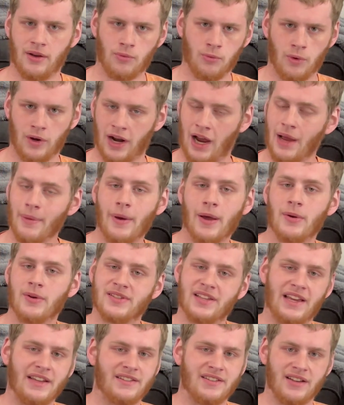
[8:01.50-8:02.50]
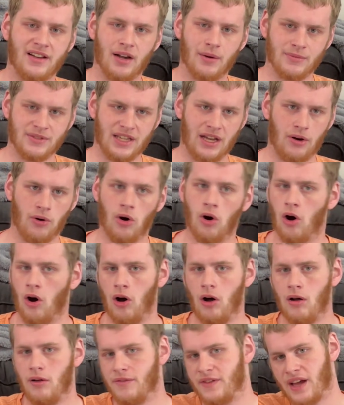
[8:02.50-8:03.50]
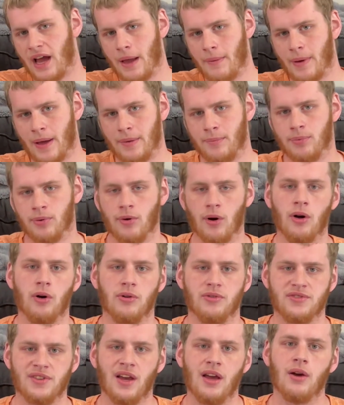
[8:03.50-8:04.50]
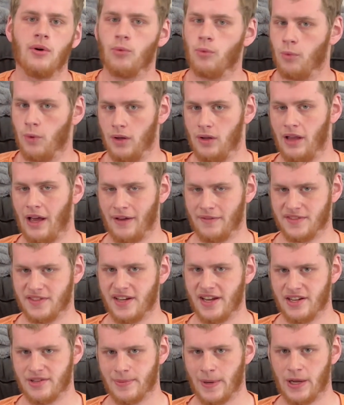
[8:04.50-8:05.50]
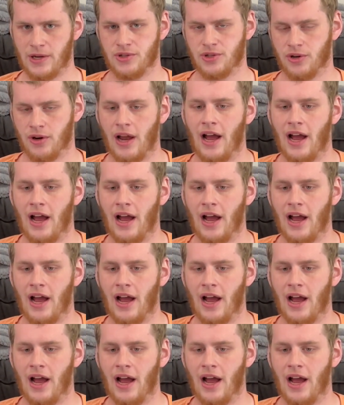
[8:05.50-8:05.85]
when iPadOS 18 comes out, all of the iPad Pros will have Stage Manager,